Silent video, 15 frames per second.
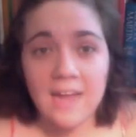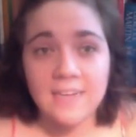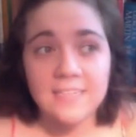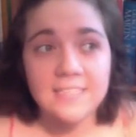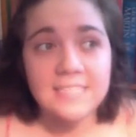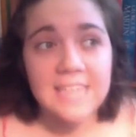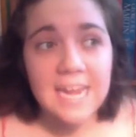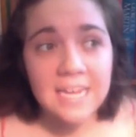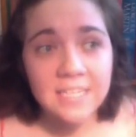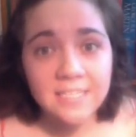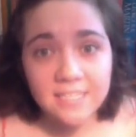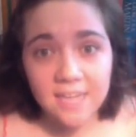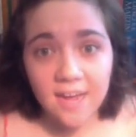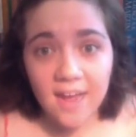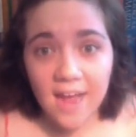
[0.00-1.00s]

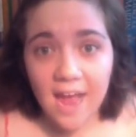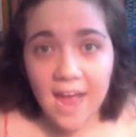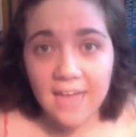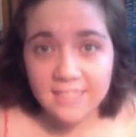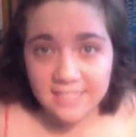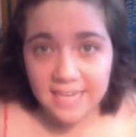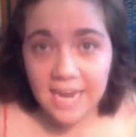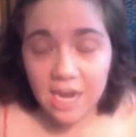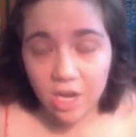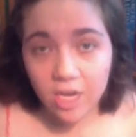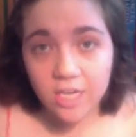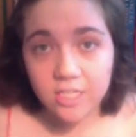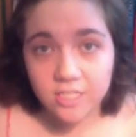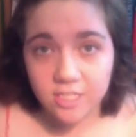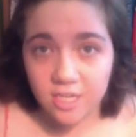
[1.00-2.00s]
Sansa as a
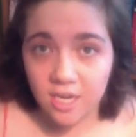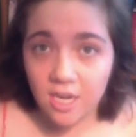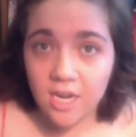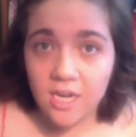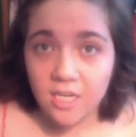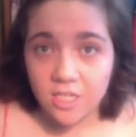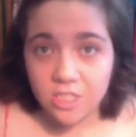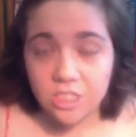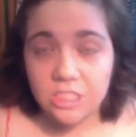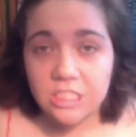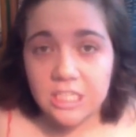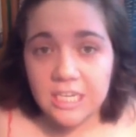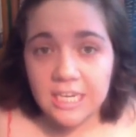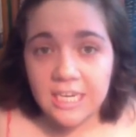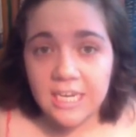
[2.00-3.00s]
character,
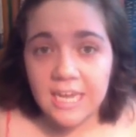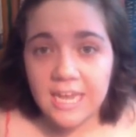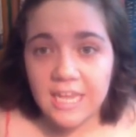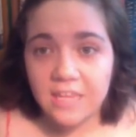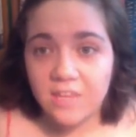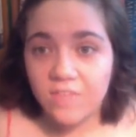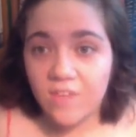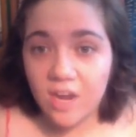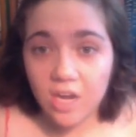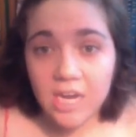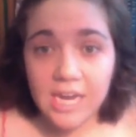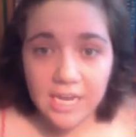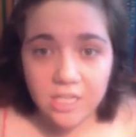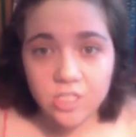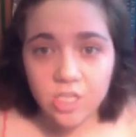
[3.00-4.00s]
she is
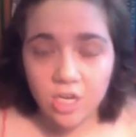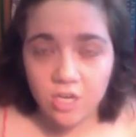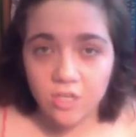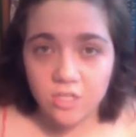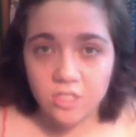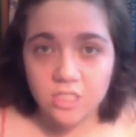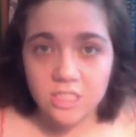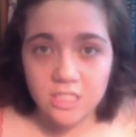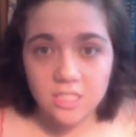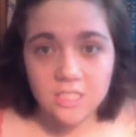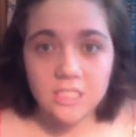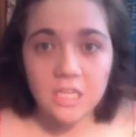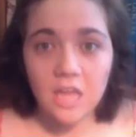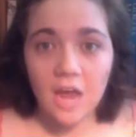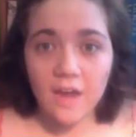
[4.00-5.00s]
very internal. She
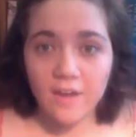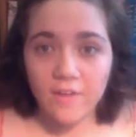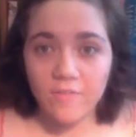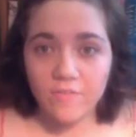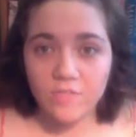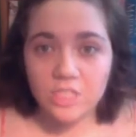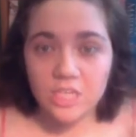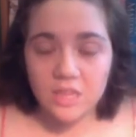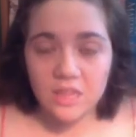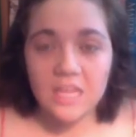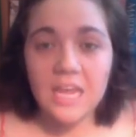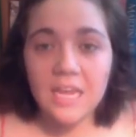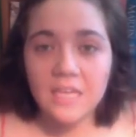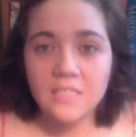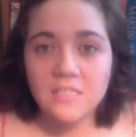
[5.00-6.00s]

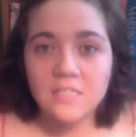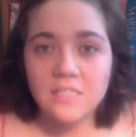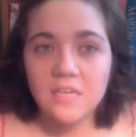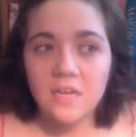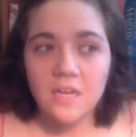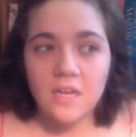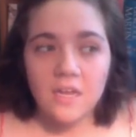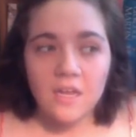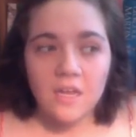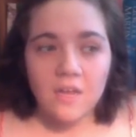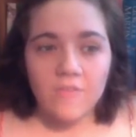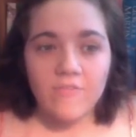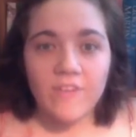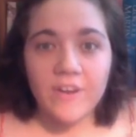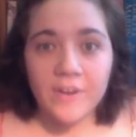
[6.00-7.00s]
thinks
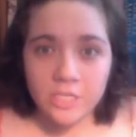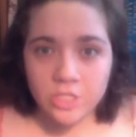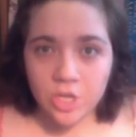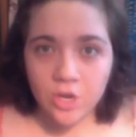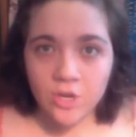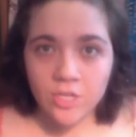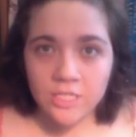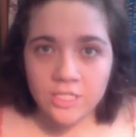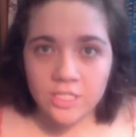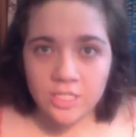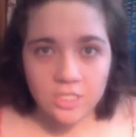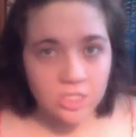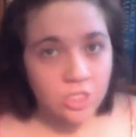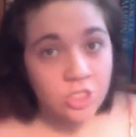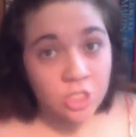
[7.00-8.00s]
very internally. She
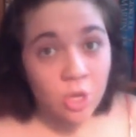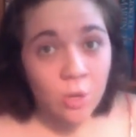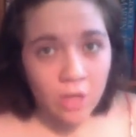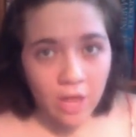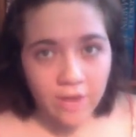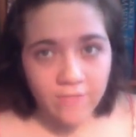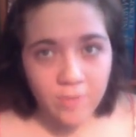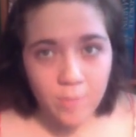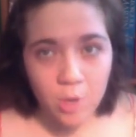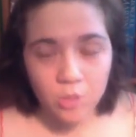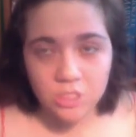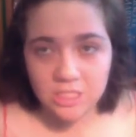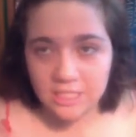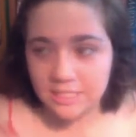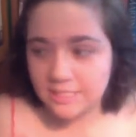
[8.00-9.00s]
doesn't show a lot of
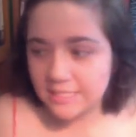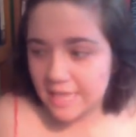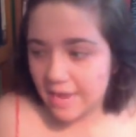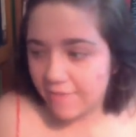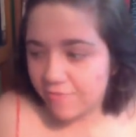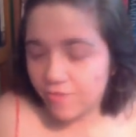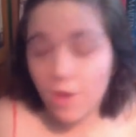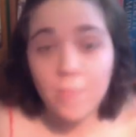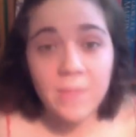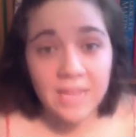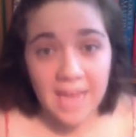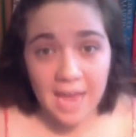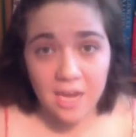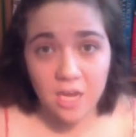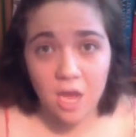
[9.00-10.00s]
emotions from the
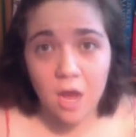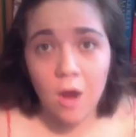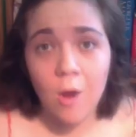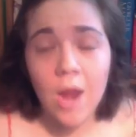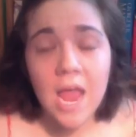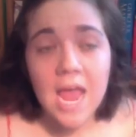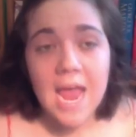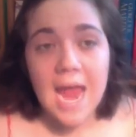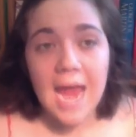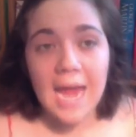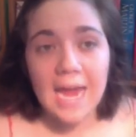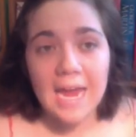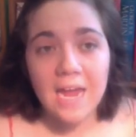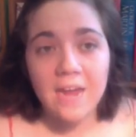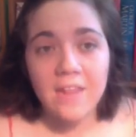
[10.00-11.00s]
get-go,
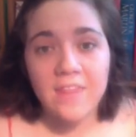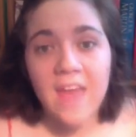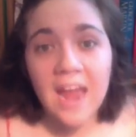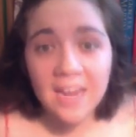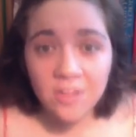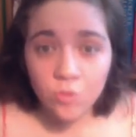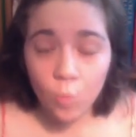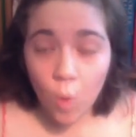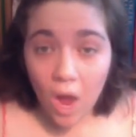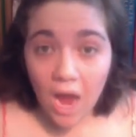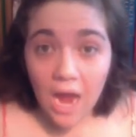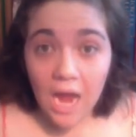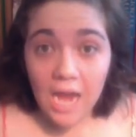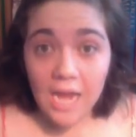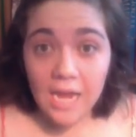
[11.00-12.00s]
and that is
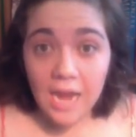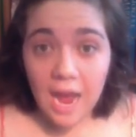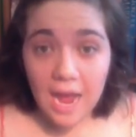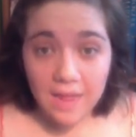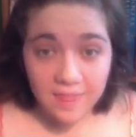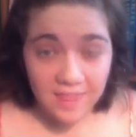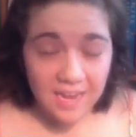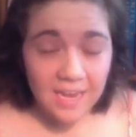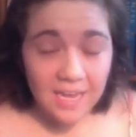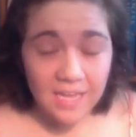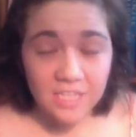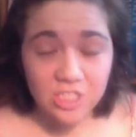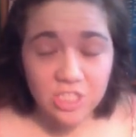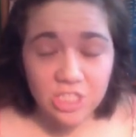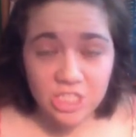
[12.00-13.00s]
why I think
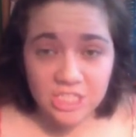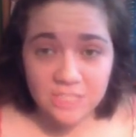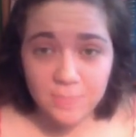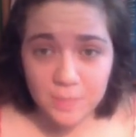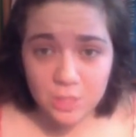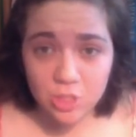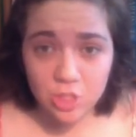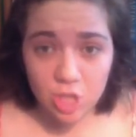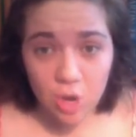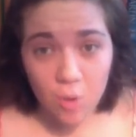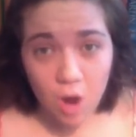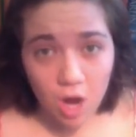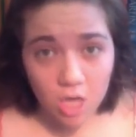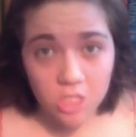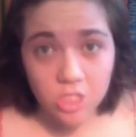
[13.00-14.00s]
she's been
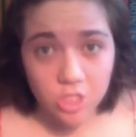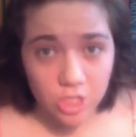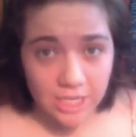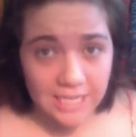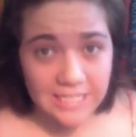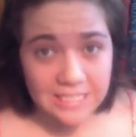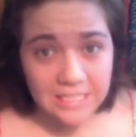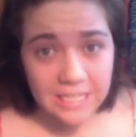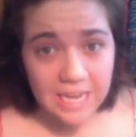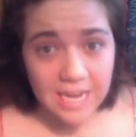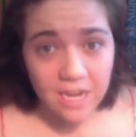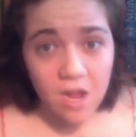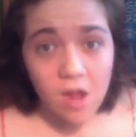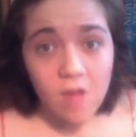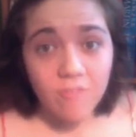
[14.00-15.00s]
so hard to
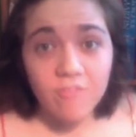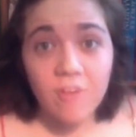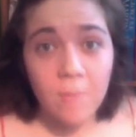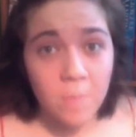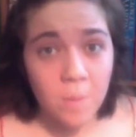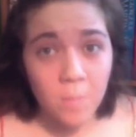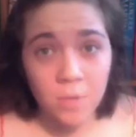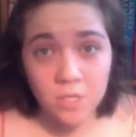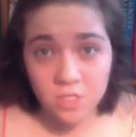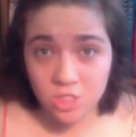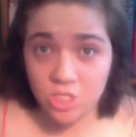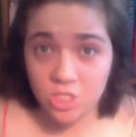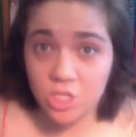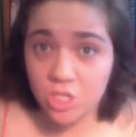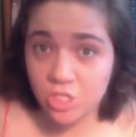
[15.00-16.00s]
translate from the books
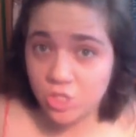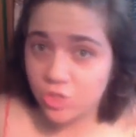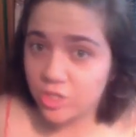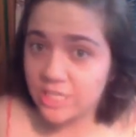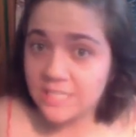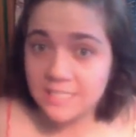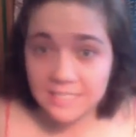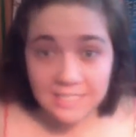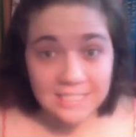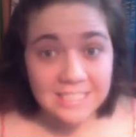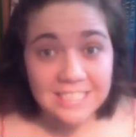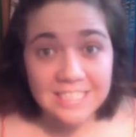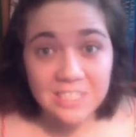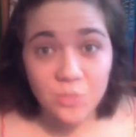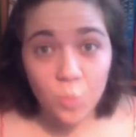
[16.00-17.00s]
to the screen since
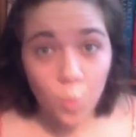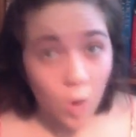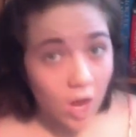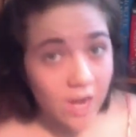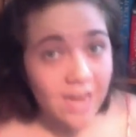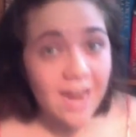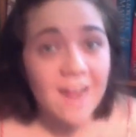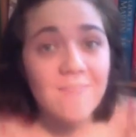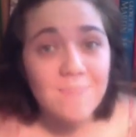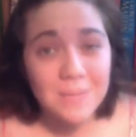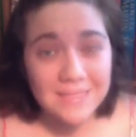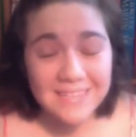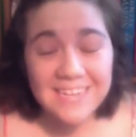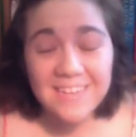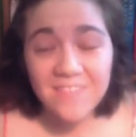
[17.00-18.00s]
season 1, and I
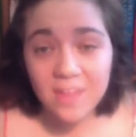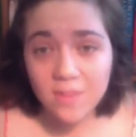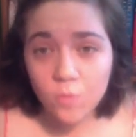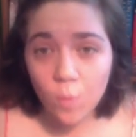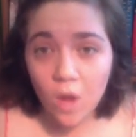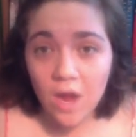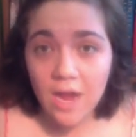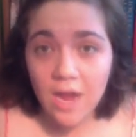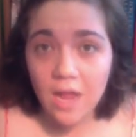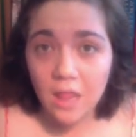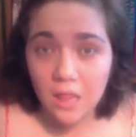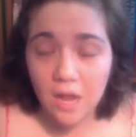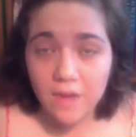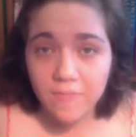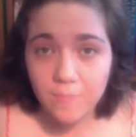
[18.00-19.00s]
believe that's why a
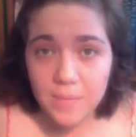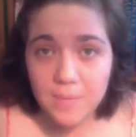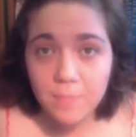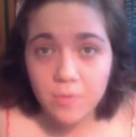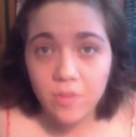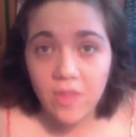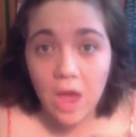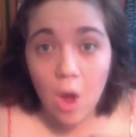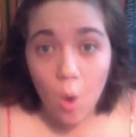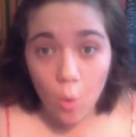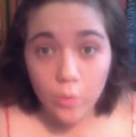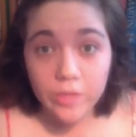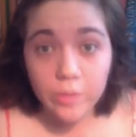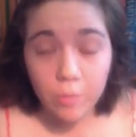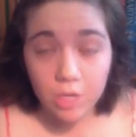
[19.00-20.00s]
lot of people that
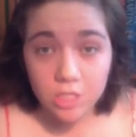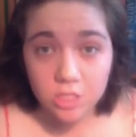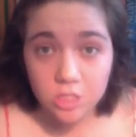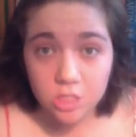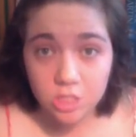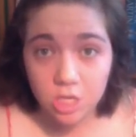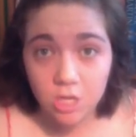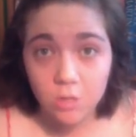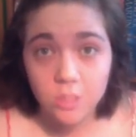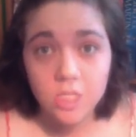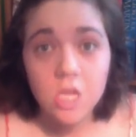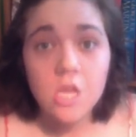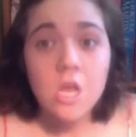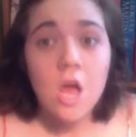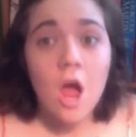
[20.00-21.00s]
only watch the shows
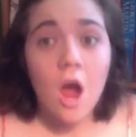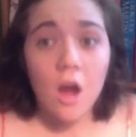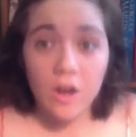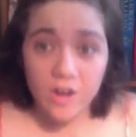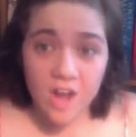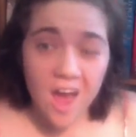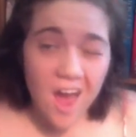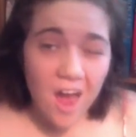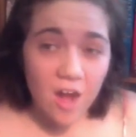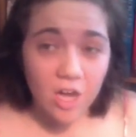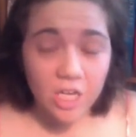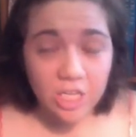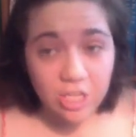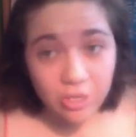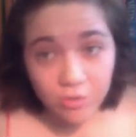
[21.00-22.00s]
are not
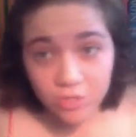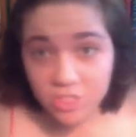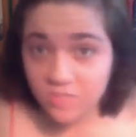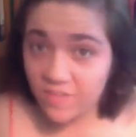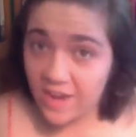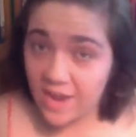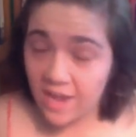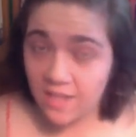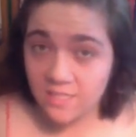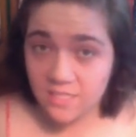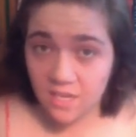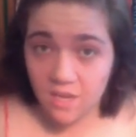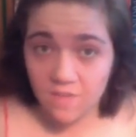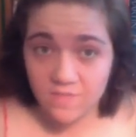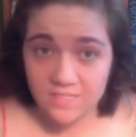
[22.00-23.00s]
huge fans
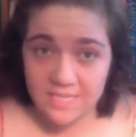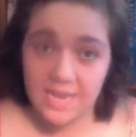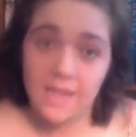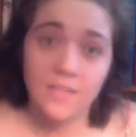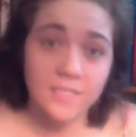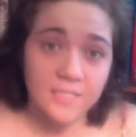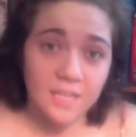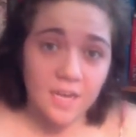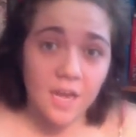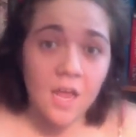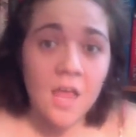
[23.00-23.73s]
of Sansa.